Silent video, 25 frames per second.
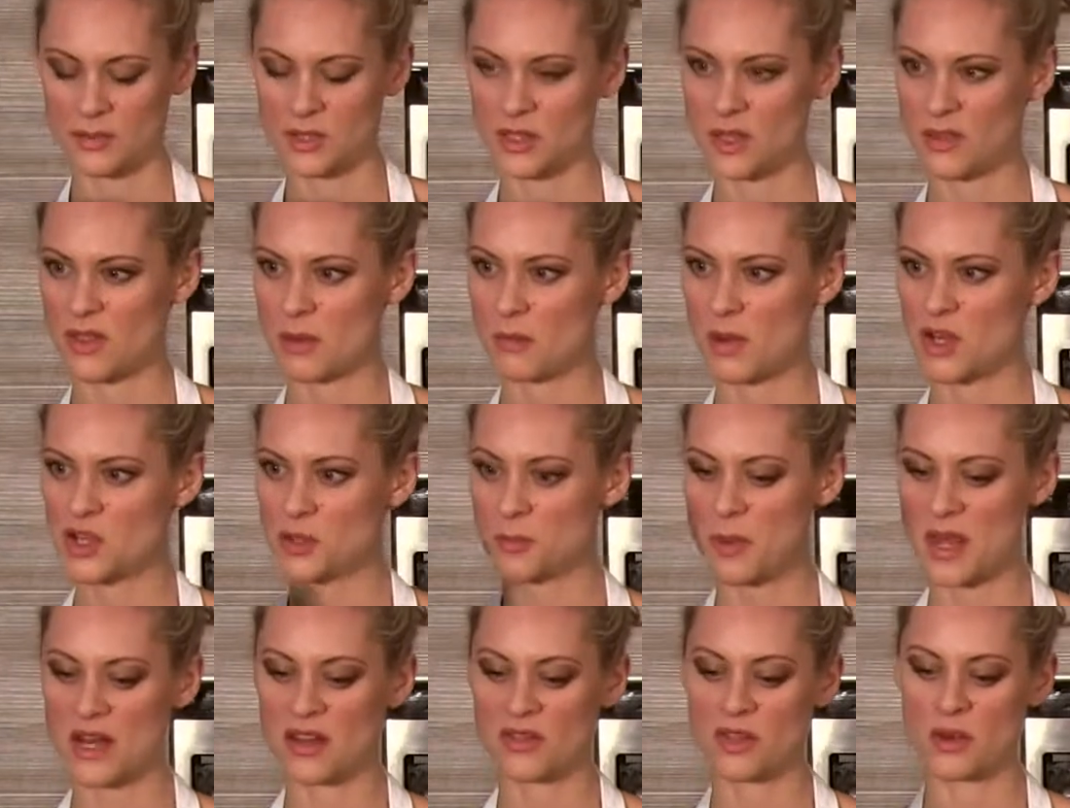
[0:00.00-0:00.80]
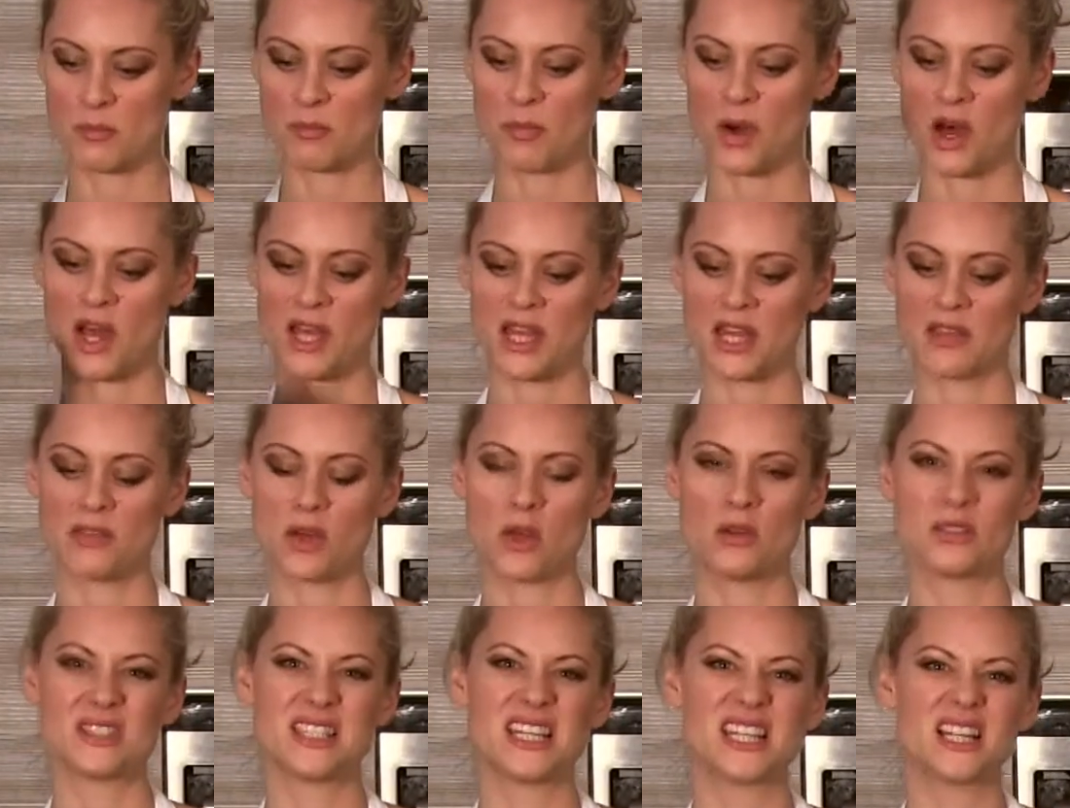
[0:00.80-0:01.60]
So they're much better than buying
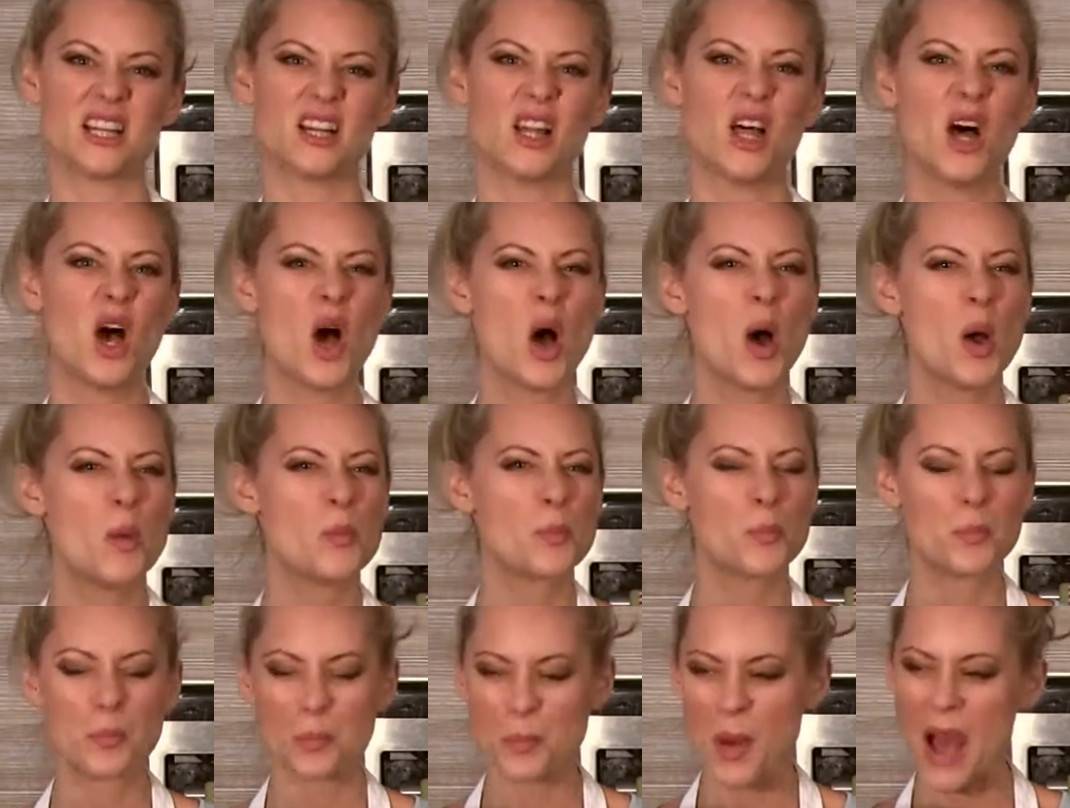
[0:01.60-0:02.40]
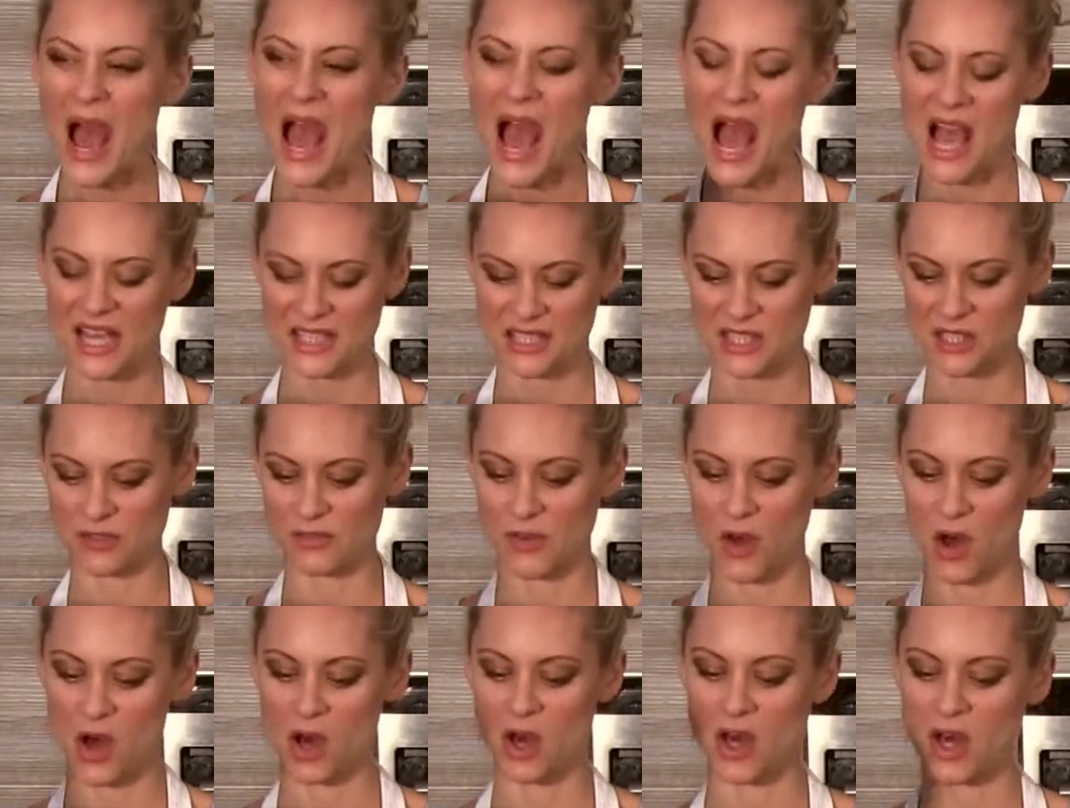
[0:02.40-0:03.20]
those little packs of
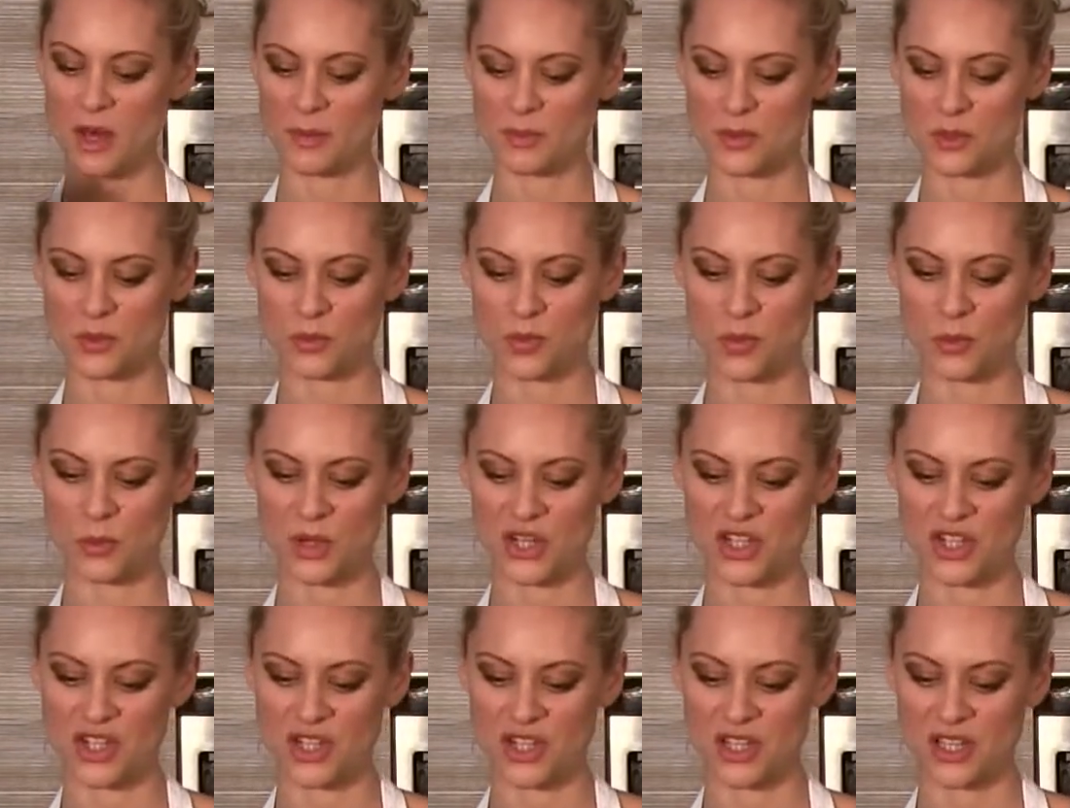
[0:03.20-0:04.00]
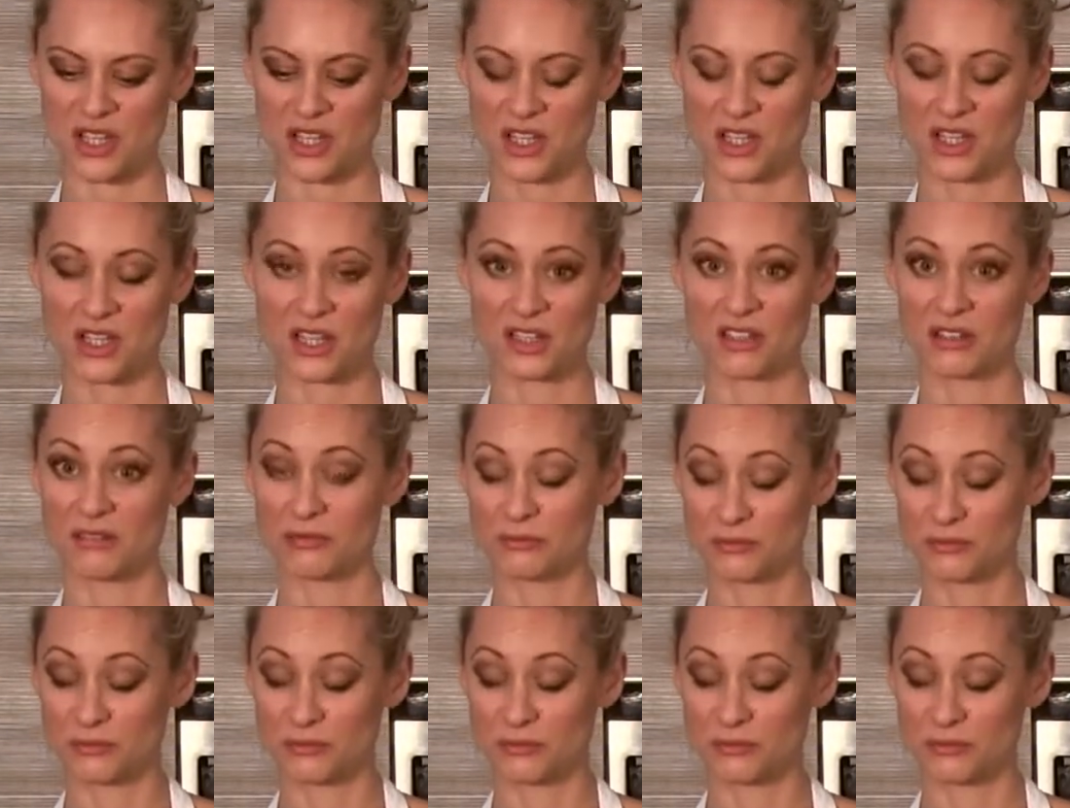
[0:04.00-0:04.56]
herbs, which can